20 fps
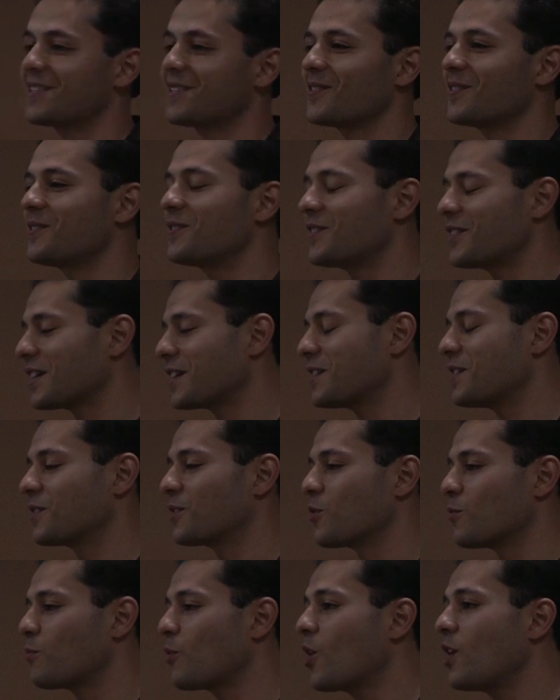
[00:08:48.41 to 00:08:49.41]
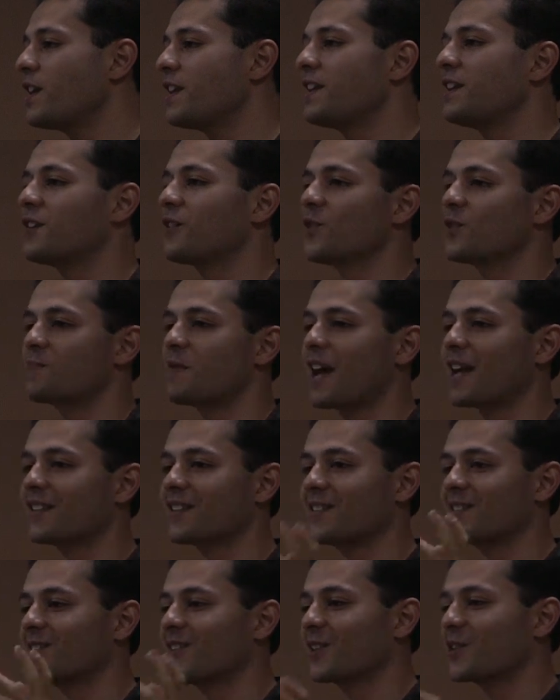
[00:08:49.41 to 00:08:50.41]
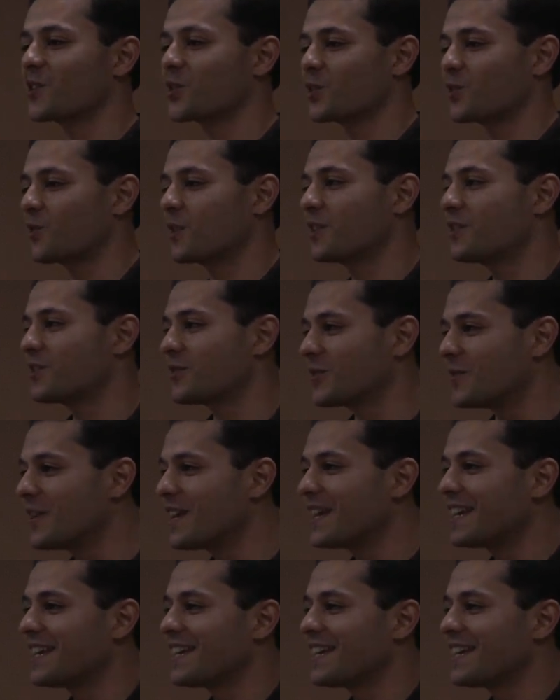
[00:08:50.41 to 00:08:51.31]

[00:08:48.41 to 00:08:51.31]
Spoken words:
you think he'd go party, he goes back to the liquor store to